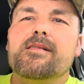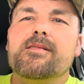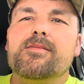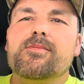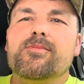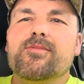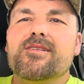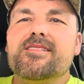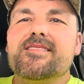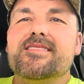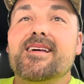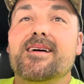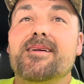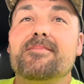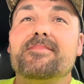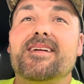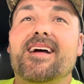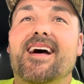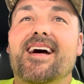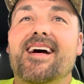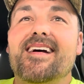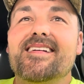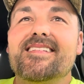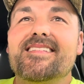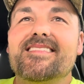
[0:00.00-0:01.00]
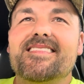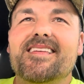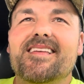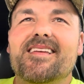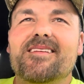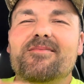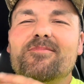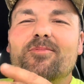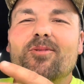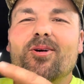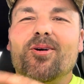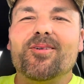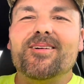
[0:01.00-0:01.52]
What's up, guys,
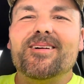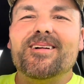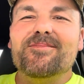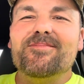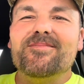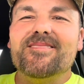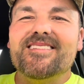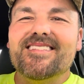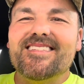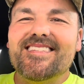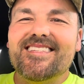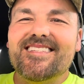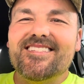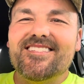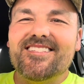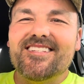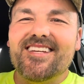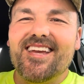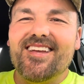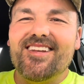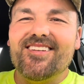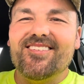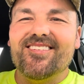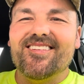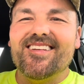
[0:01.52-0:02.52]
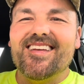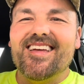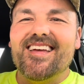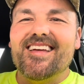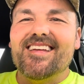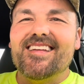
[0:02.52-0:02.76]
and welcome to the channel.